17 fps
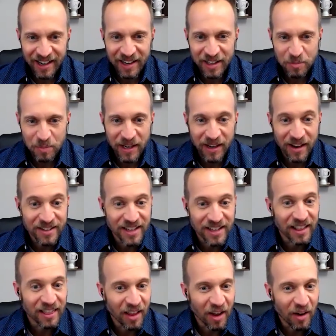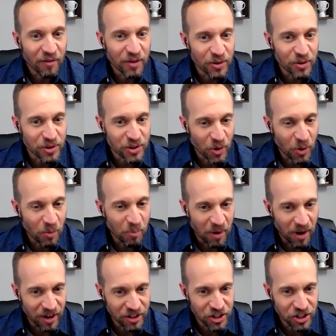It's because I love you so
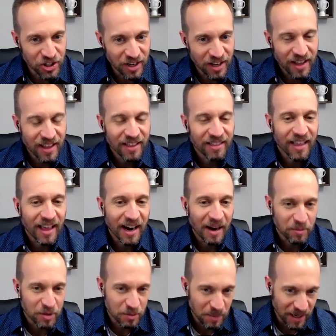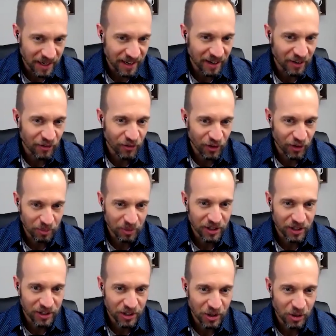much that I'm speaking
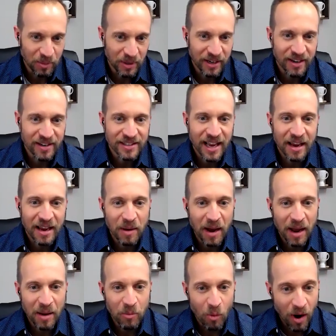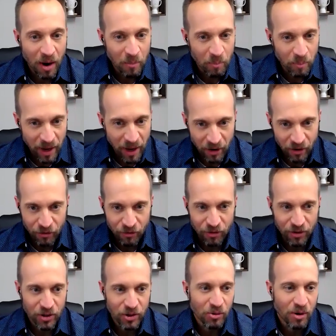firmly to you, because I want better
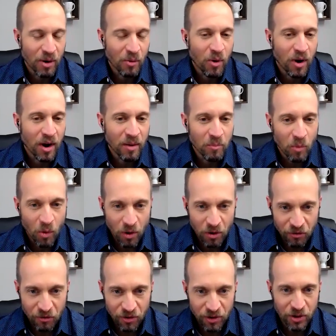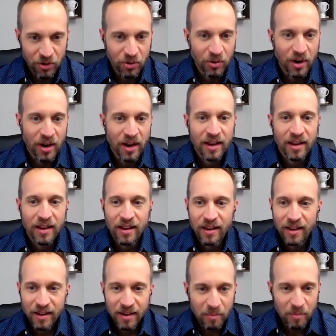for you. I want more for you.
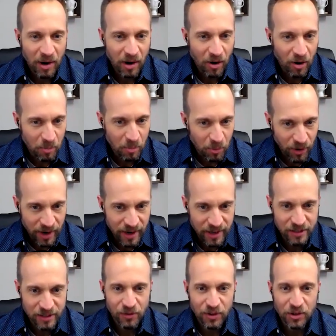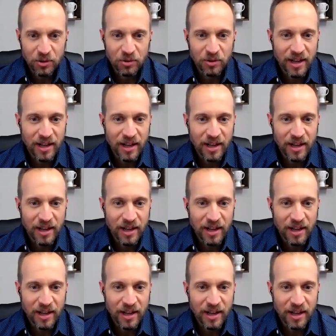My heart breaks for you.